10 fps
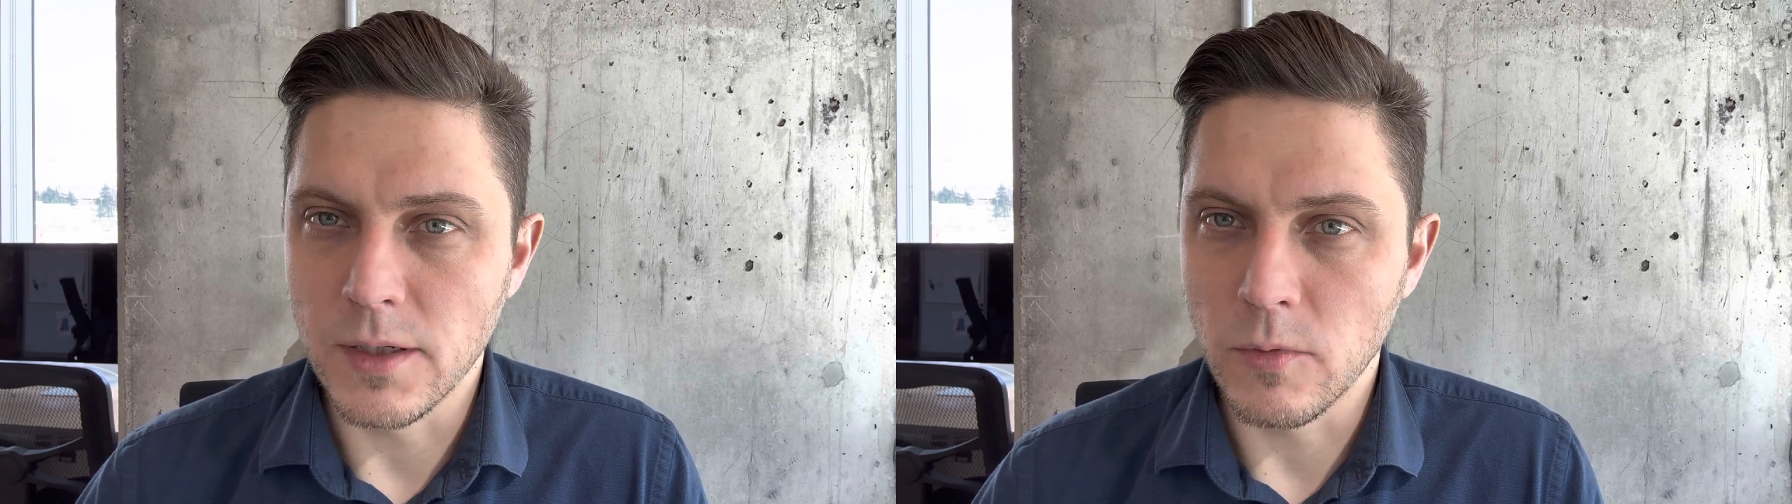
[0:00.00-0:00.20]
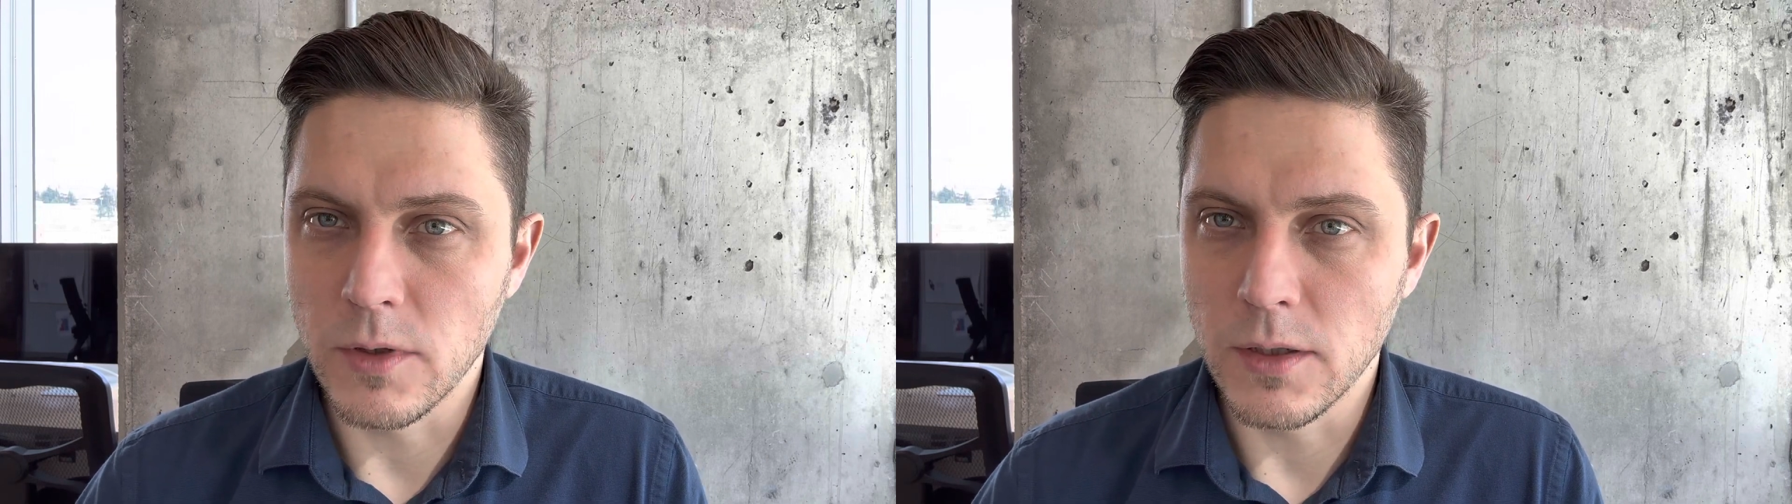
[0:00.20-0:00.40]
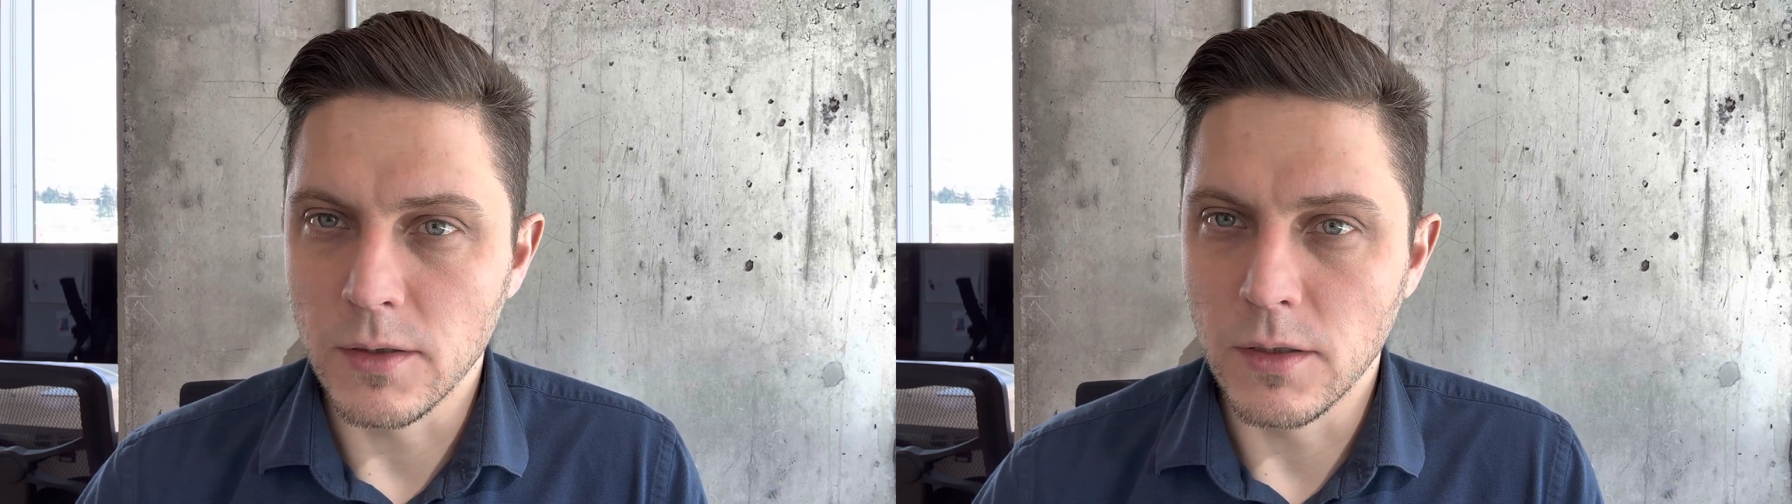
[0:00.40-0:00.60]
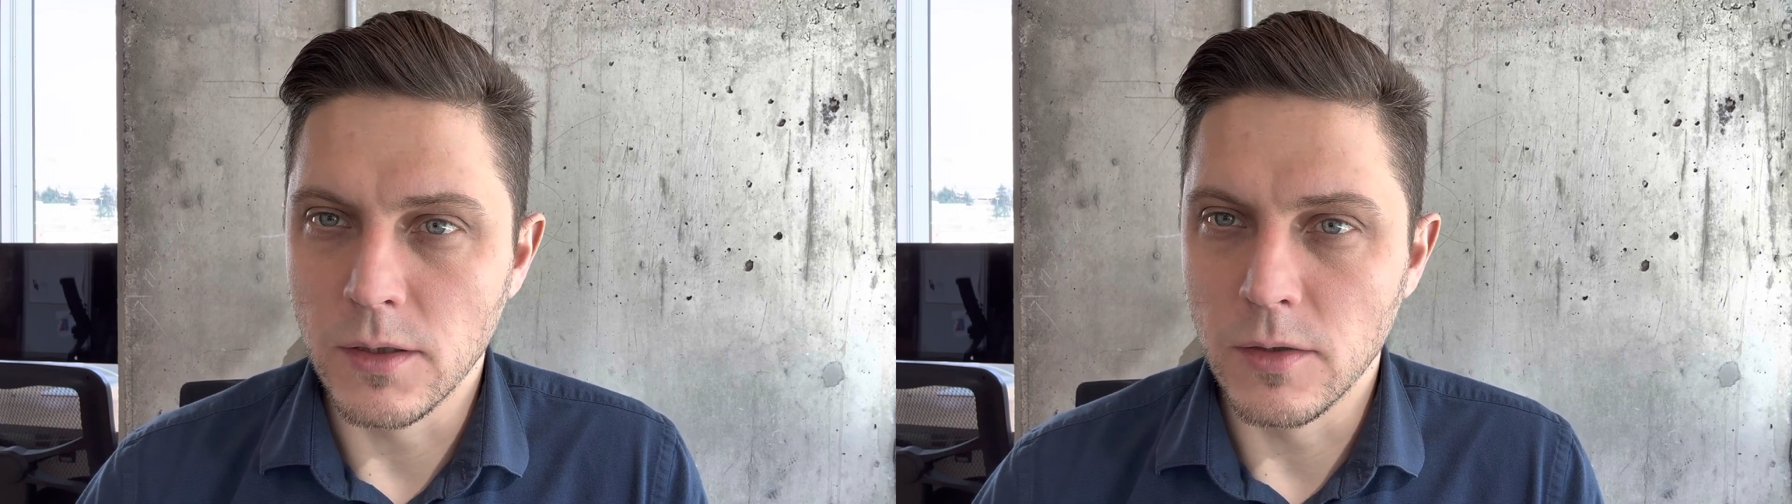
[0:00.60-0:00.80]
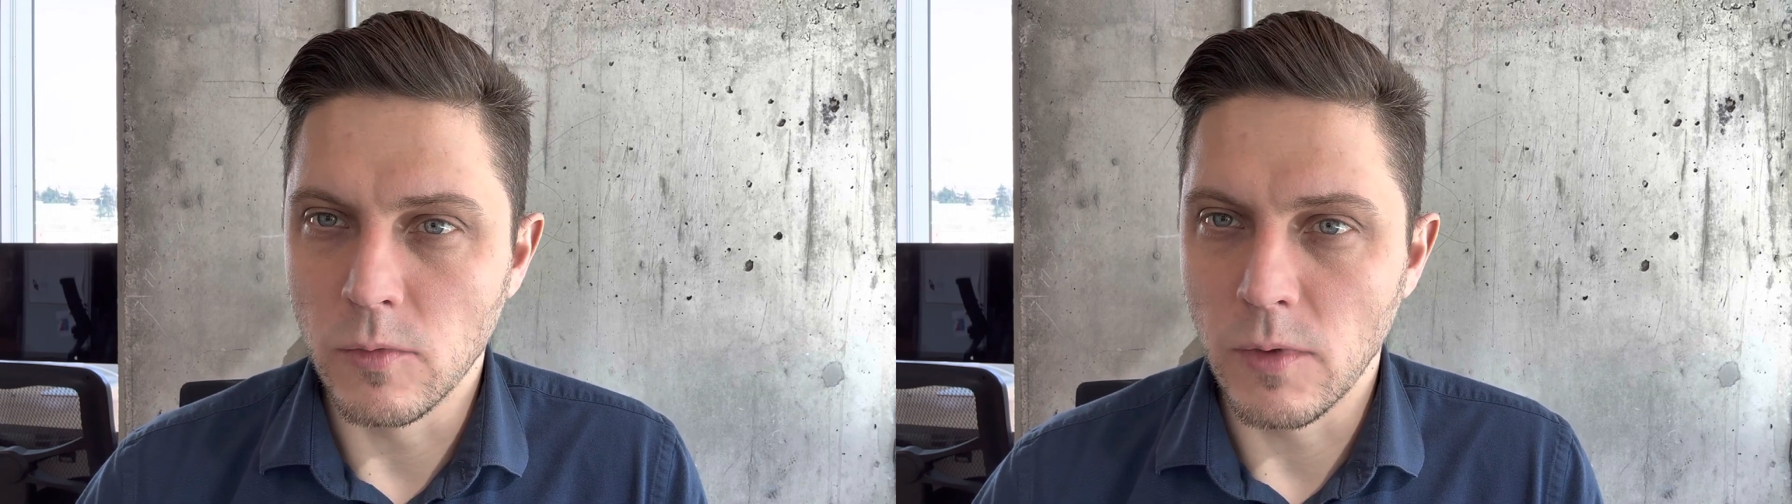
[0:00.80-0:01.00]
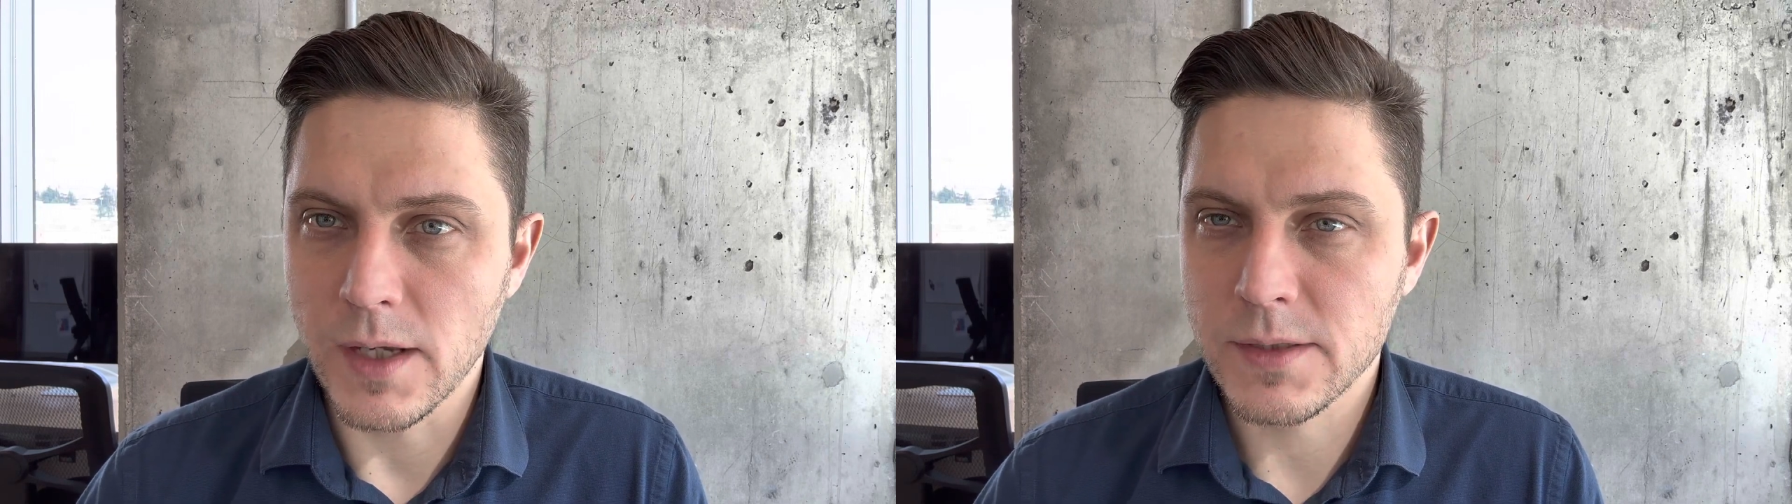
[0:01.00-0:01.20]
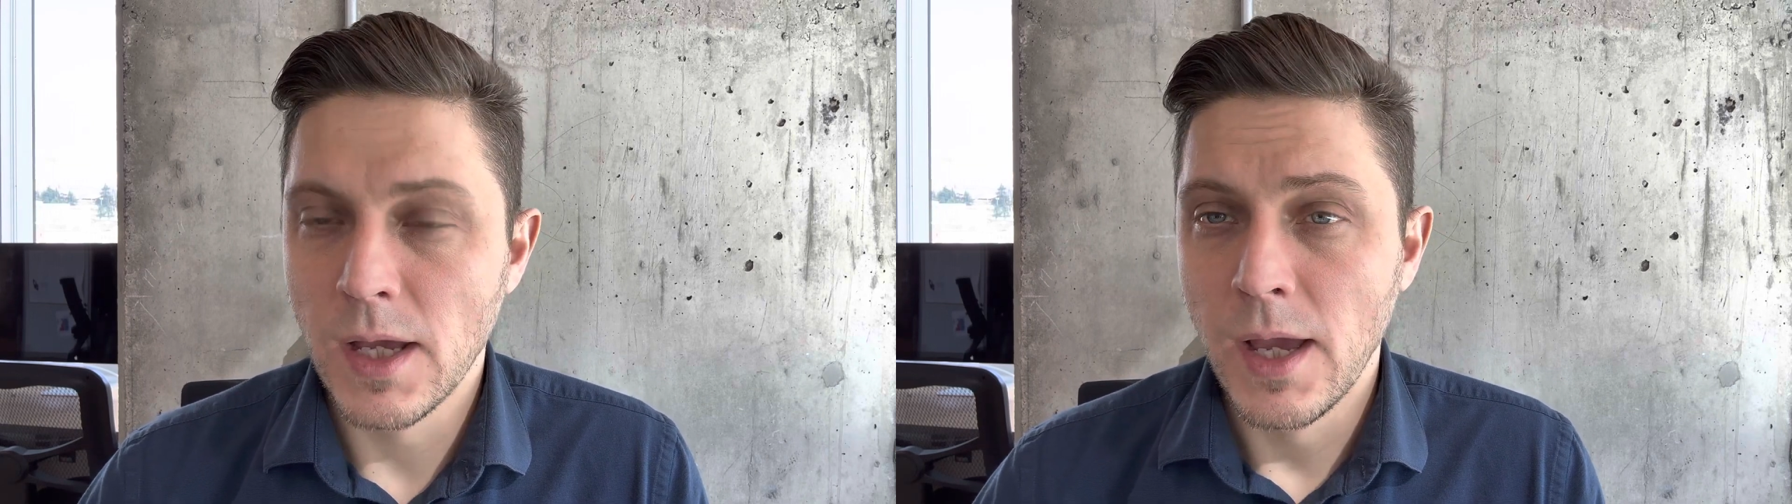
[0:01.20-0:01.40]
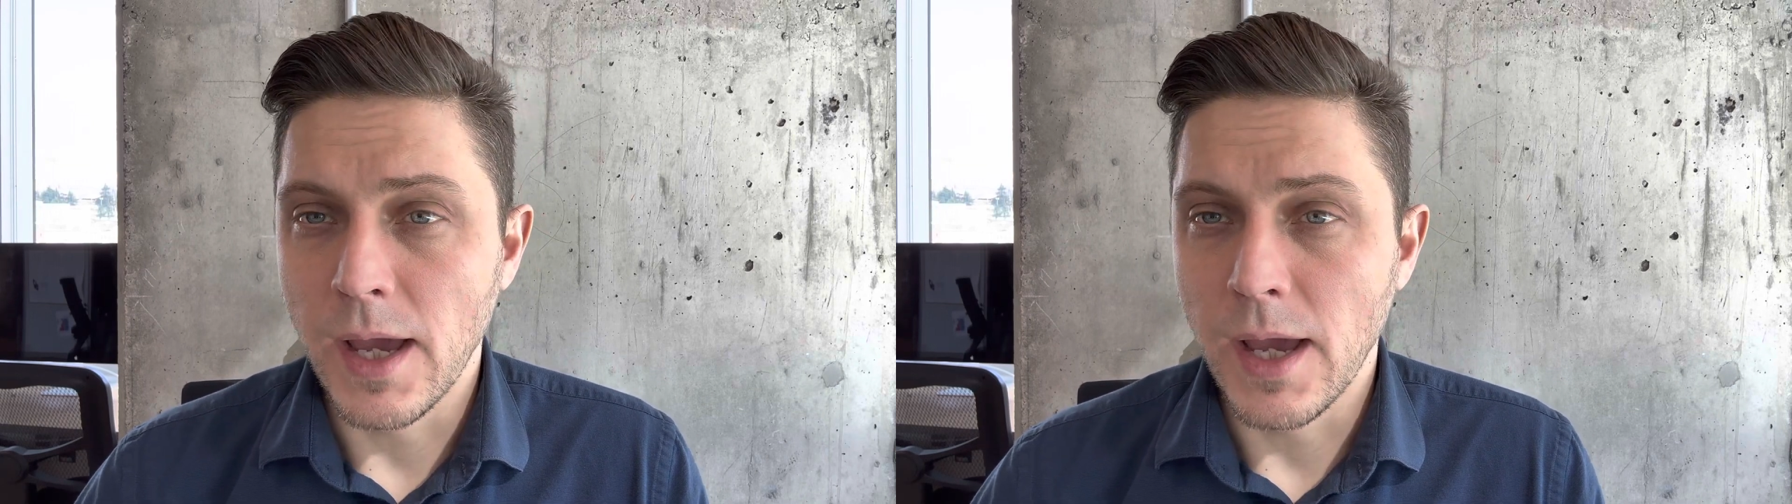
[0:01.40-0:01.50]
anywhere in the West.